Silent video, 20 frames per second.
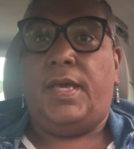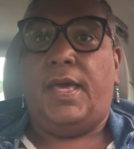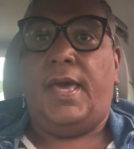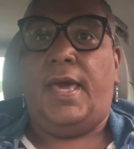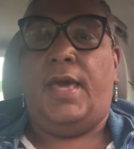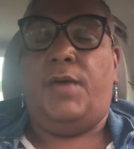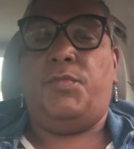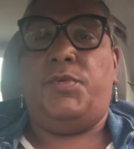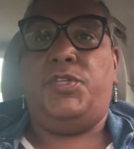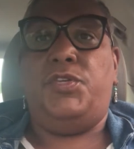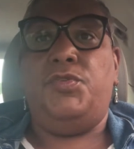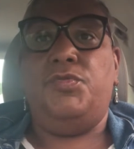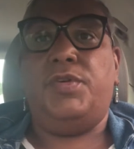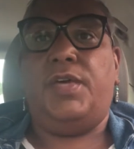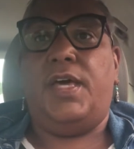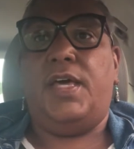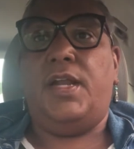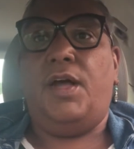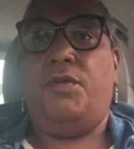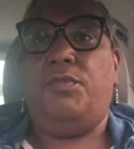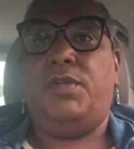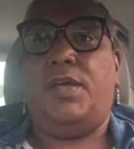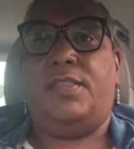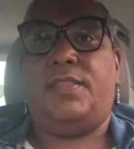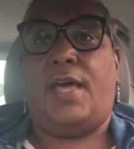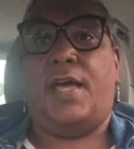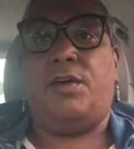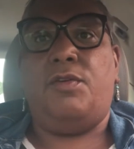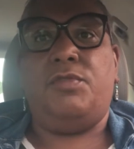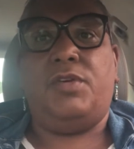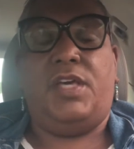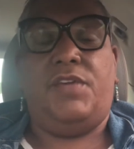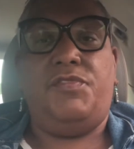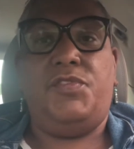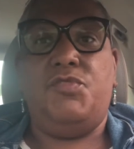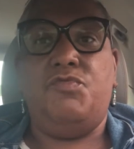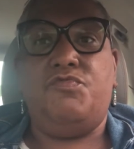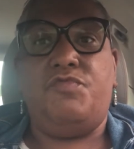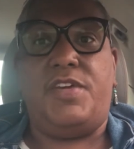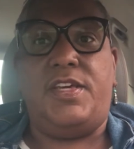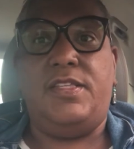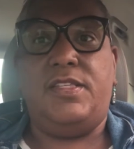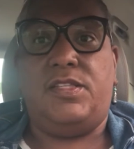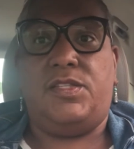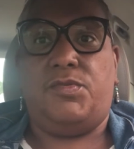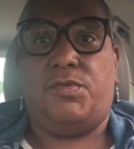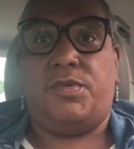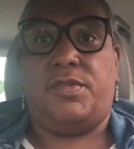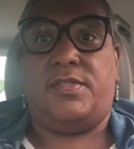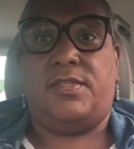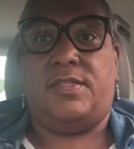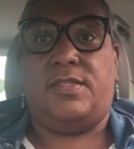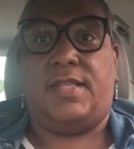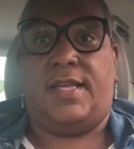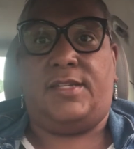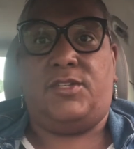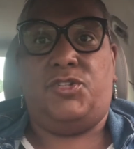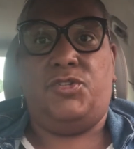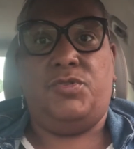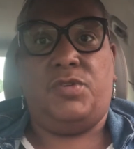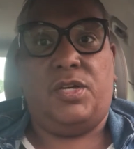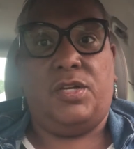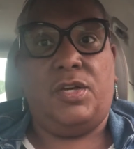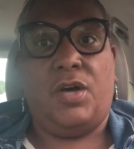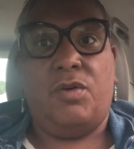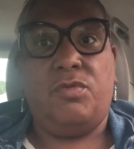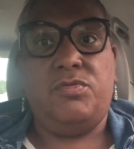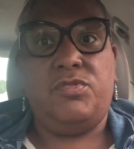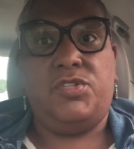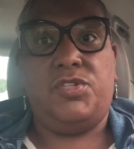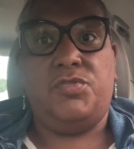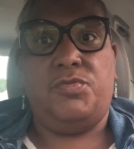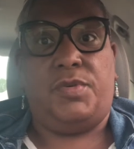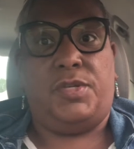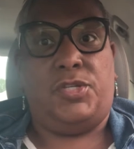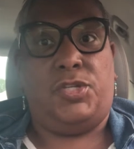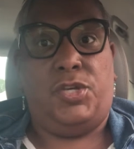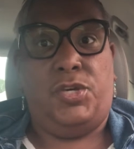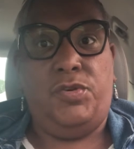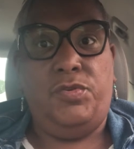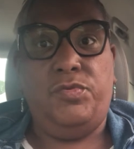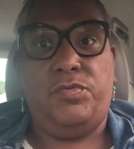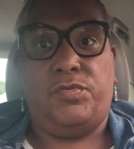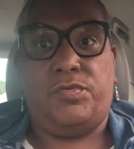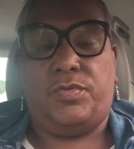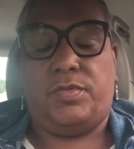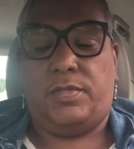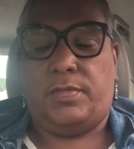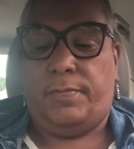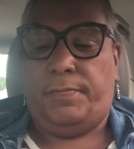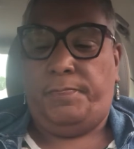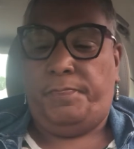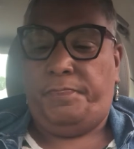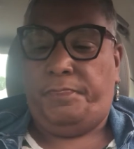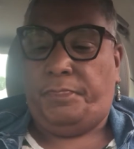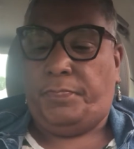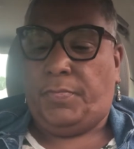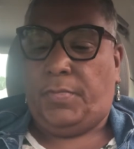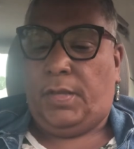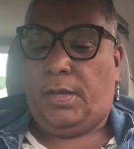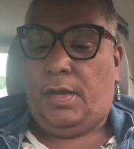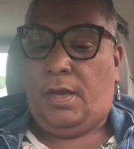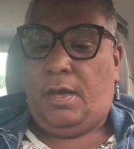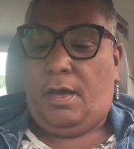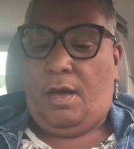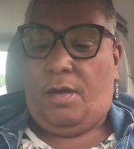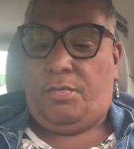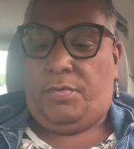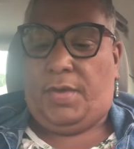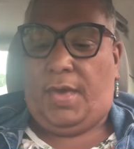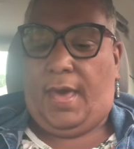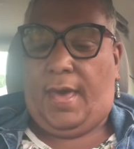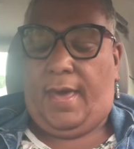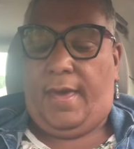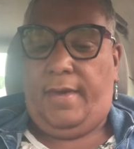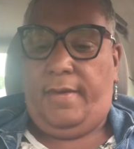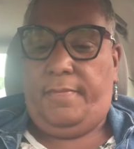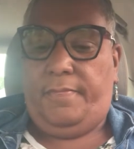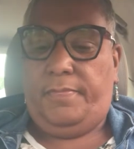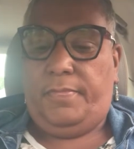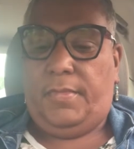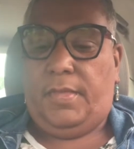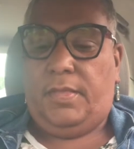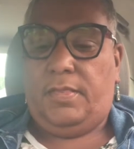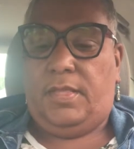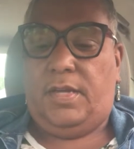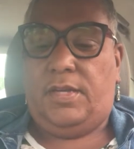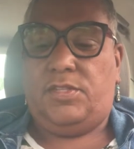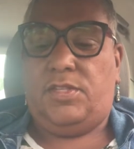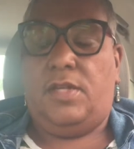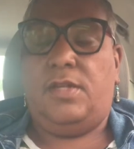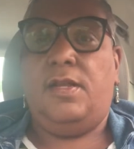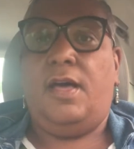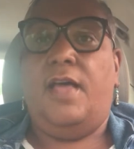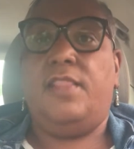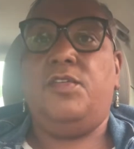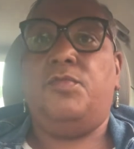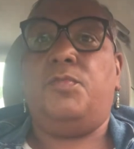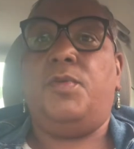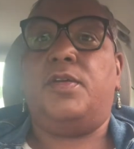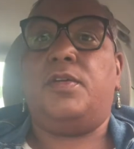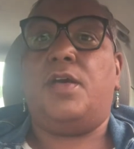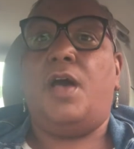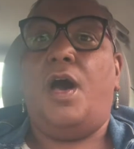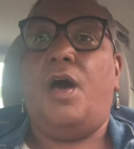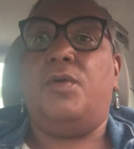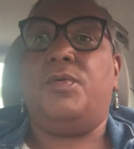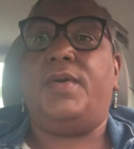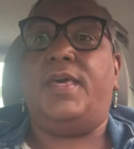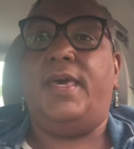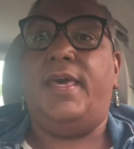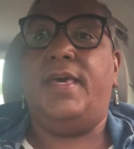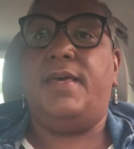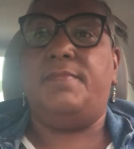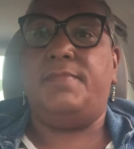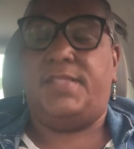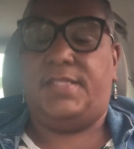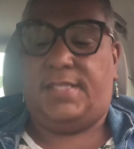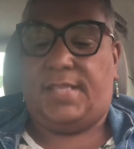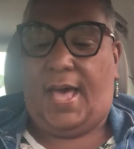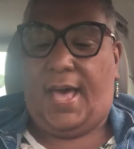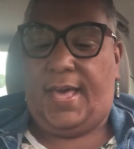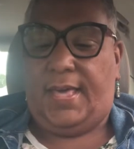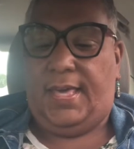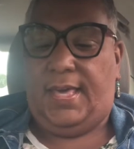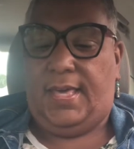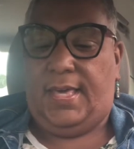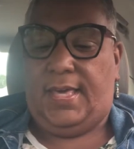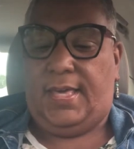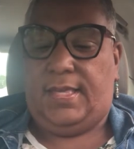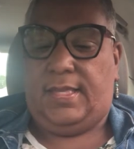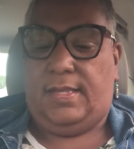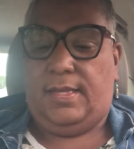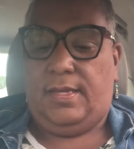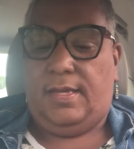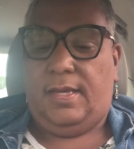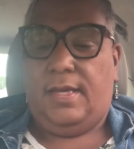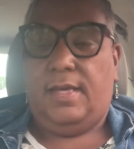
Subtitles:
And when you get on there, they're going to give you resources that you can go to and use. Okay. There's another one called Kim Saeed.